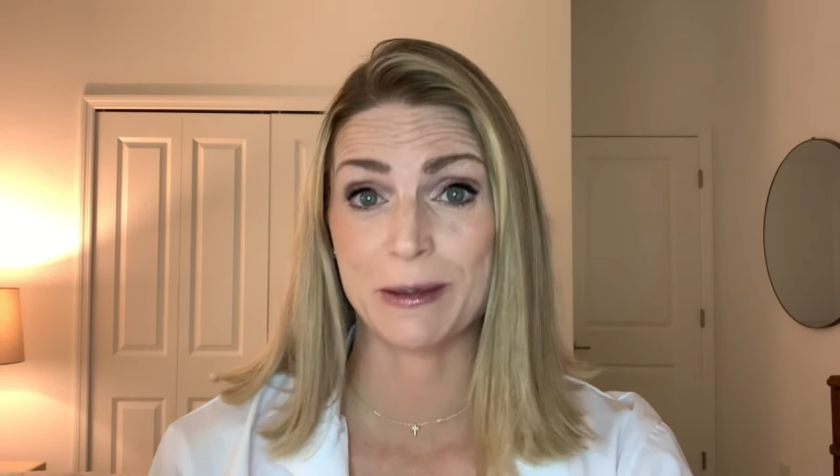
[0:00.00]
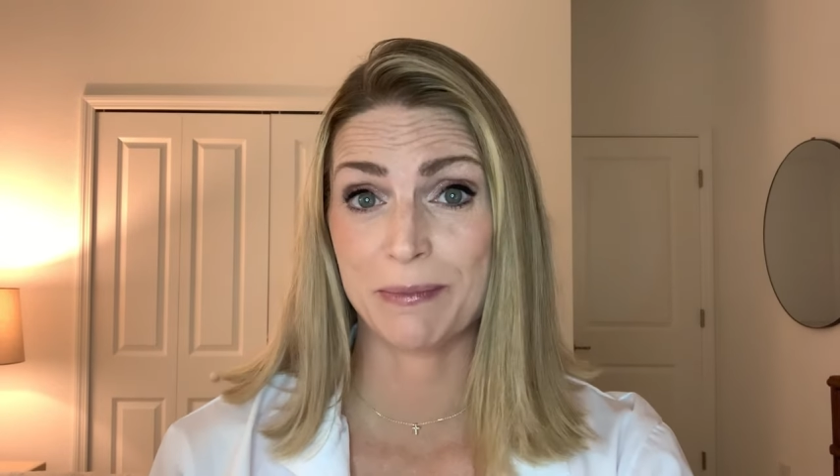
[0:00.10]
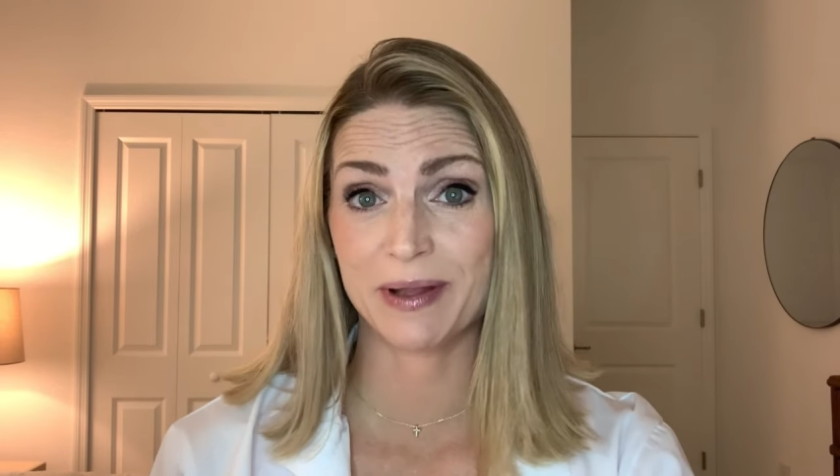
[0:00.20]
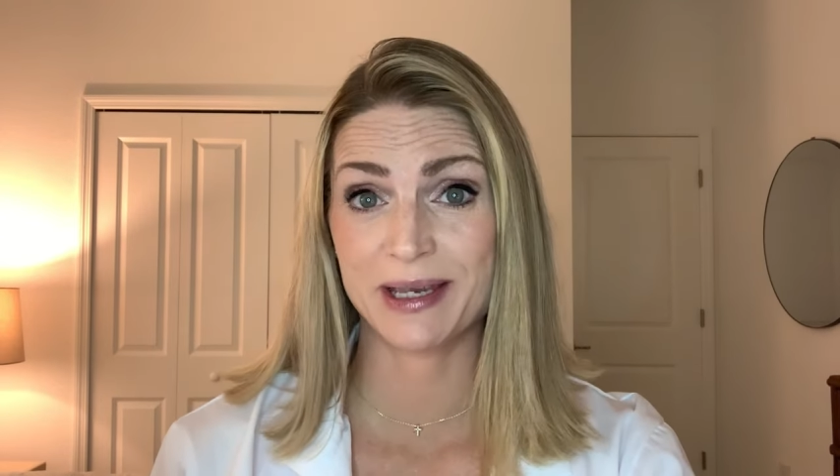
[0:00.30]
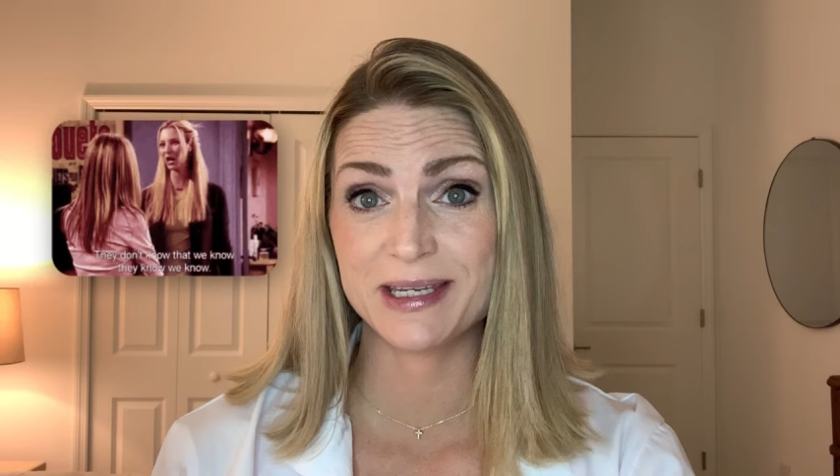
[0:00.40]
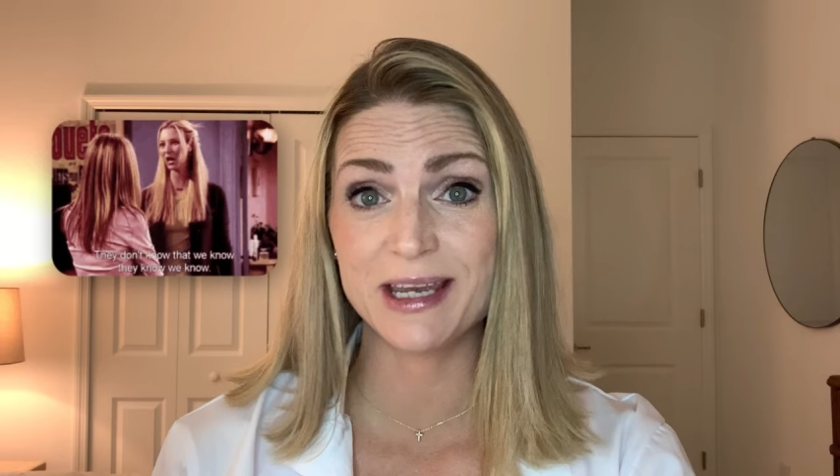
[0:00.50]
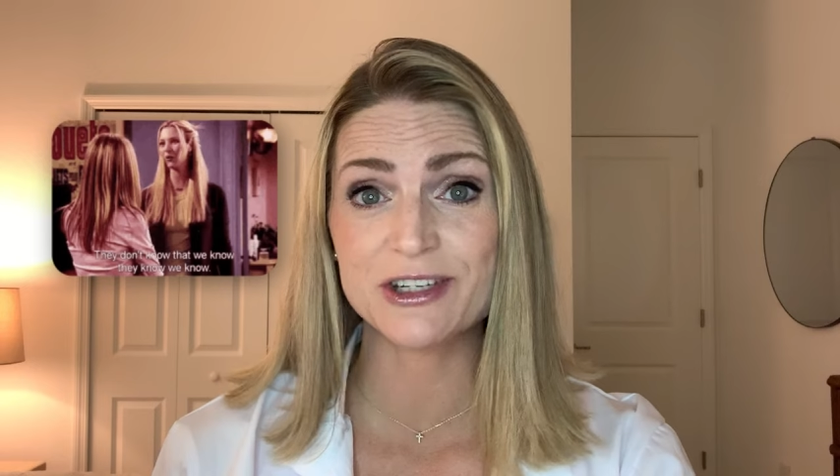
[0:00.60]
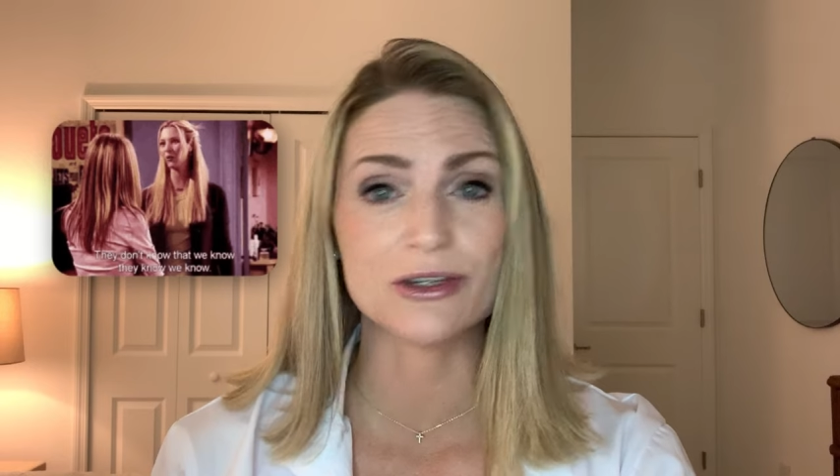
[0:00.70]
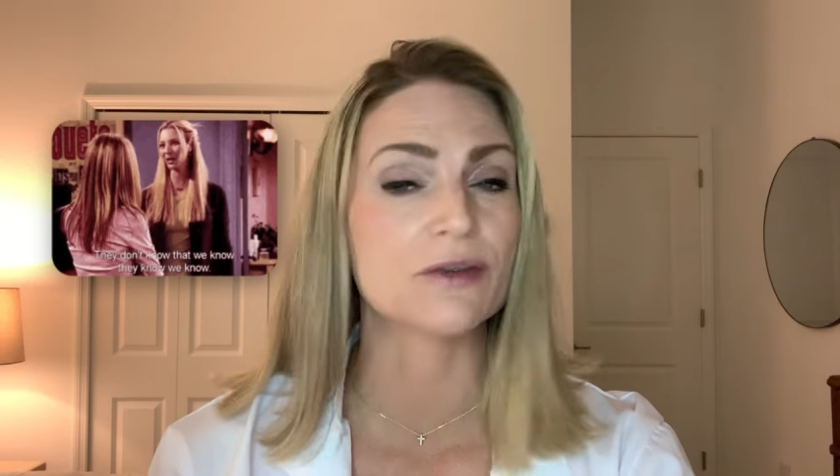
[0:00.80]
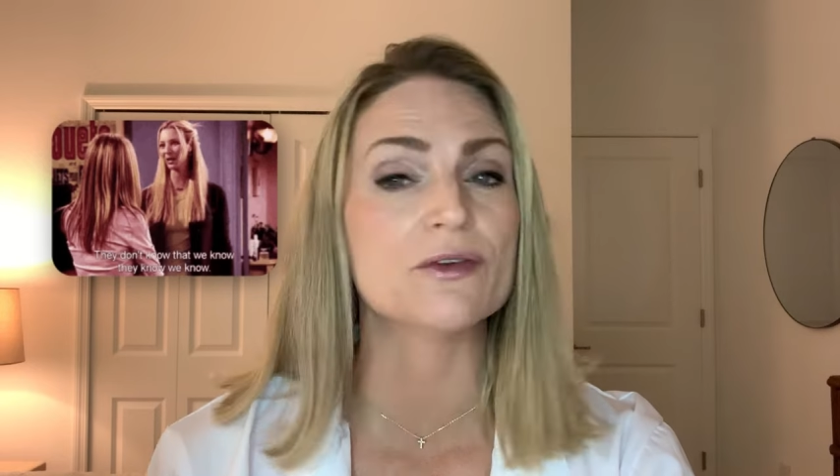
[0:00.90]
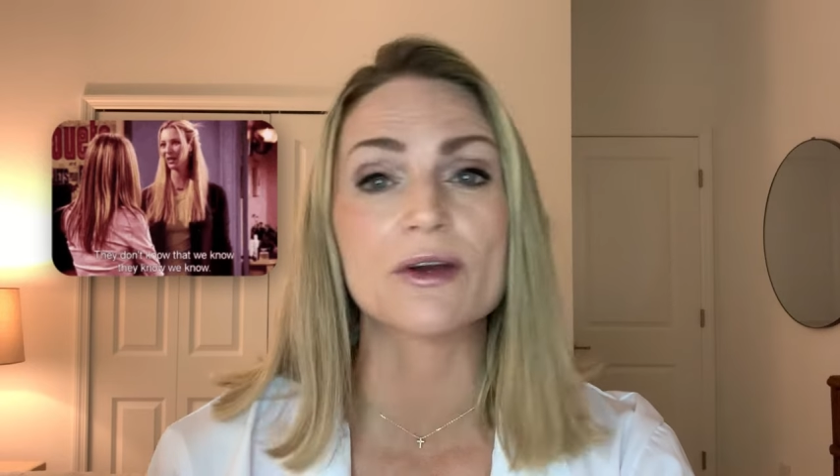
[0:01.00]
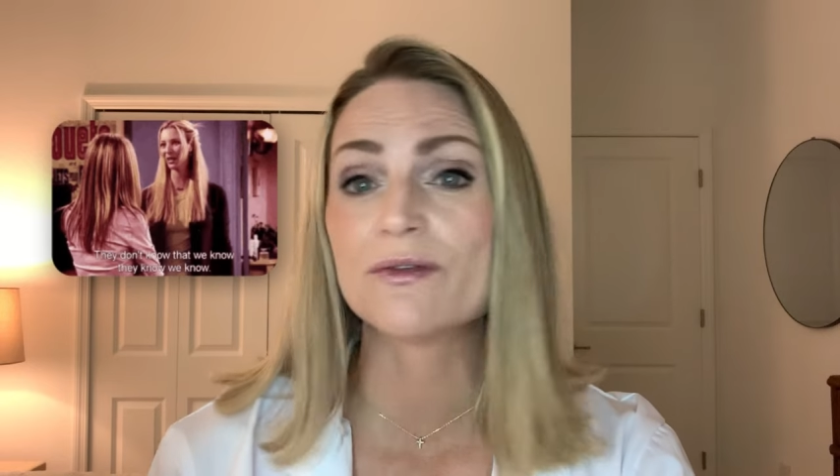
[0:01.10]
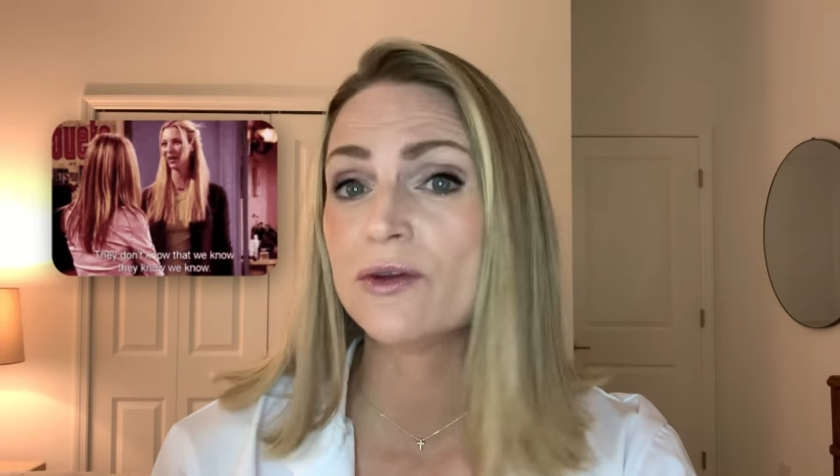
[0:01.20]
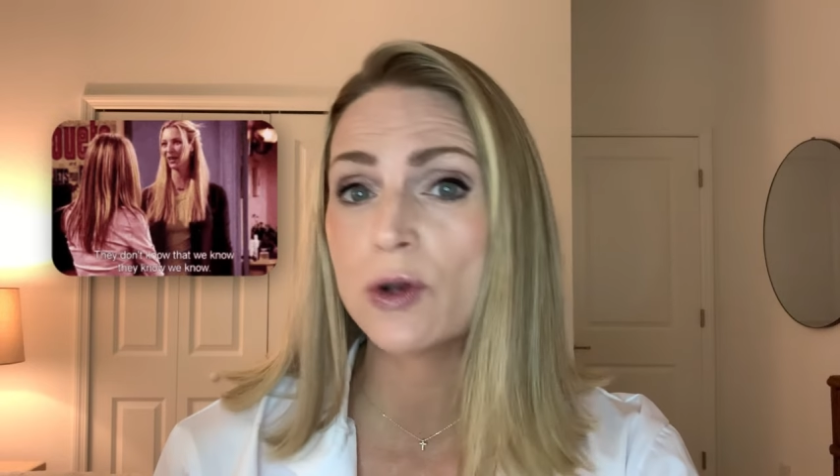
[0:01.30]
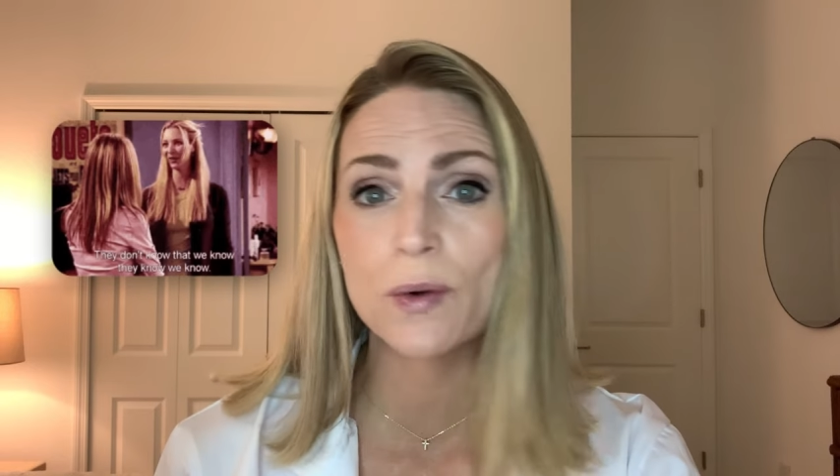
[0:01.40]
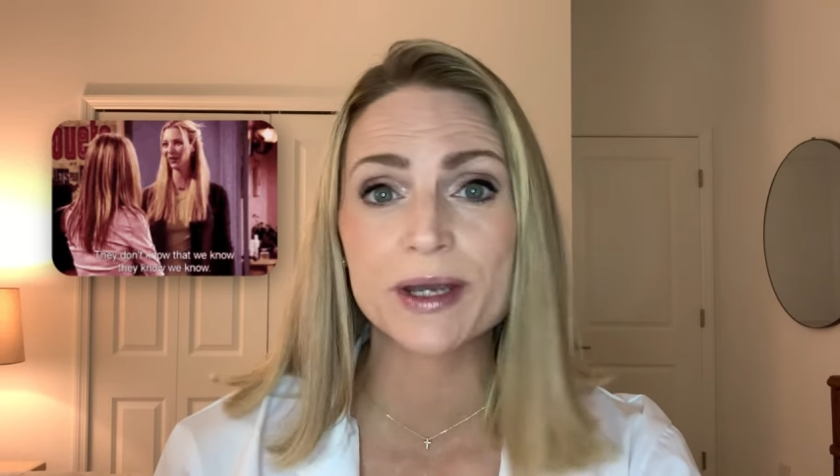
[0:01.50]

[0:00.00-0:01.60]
implantation if you have no